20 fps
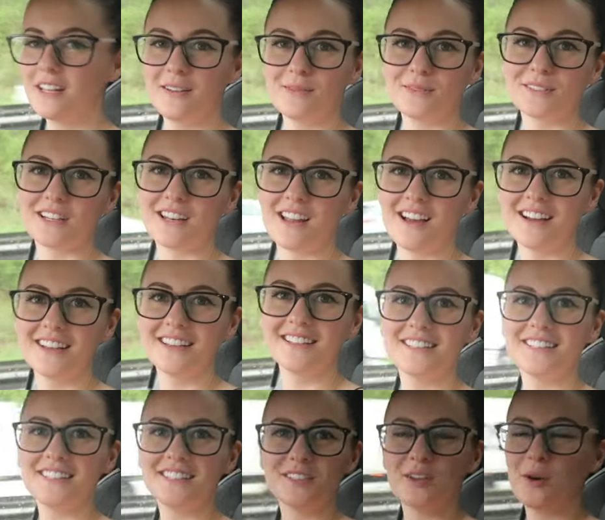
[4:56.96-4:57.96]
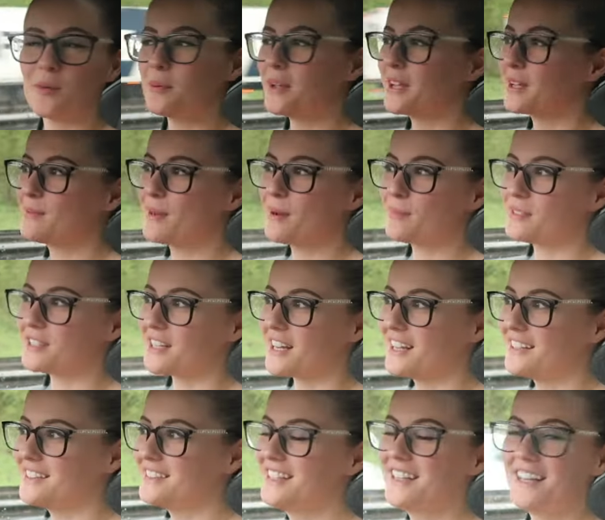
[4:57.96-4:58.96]
That was a lie. I did not pick him up
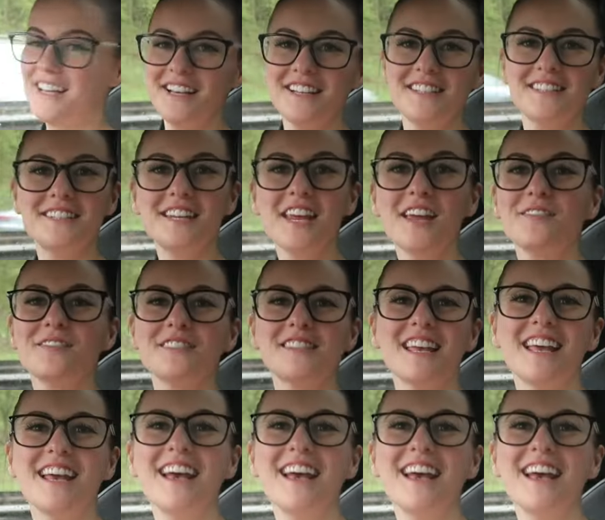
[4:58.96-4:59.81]
today. Steve is